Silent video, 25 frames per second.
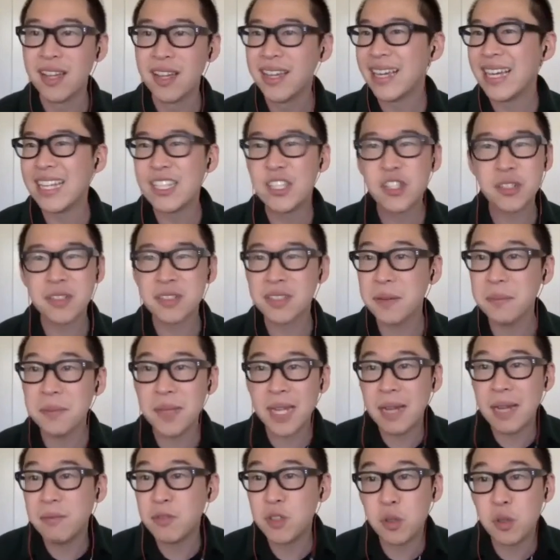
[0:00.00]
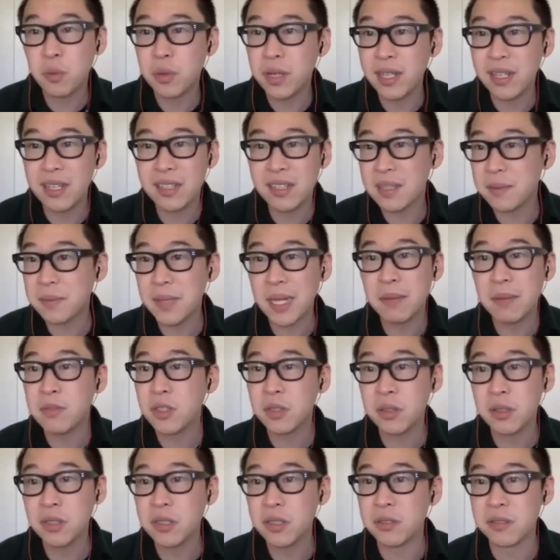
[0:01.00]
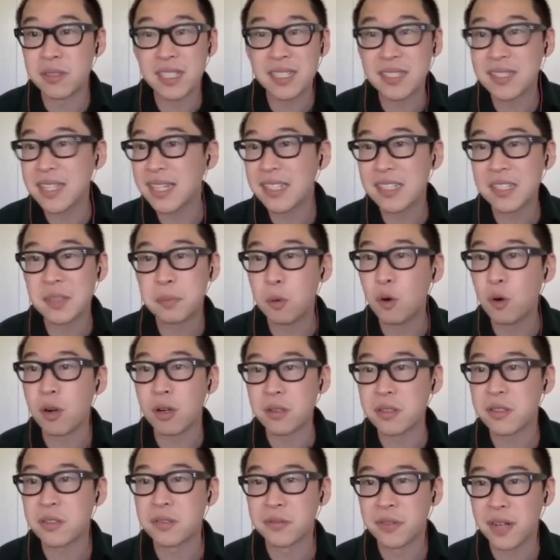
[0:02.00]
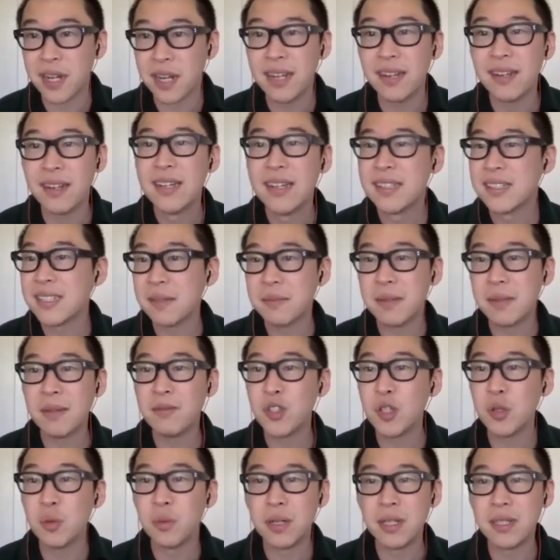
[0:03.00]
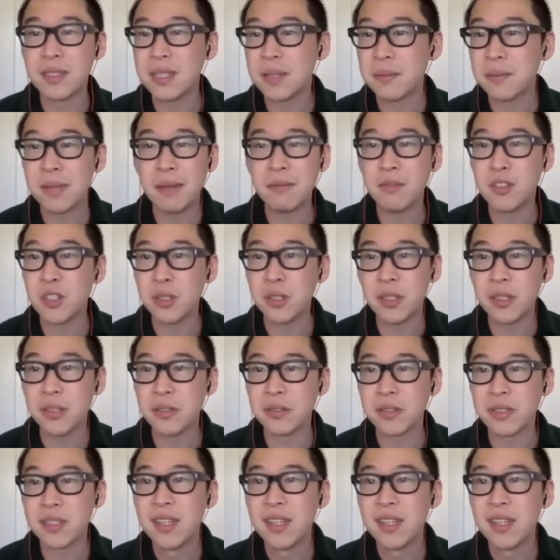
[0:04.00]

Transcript: It's just sometimes you win and sometimes you lose. It's like sports, right? Sometimes you win, sometimes you lose.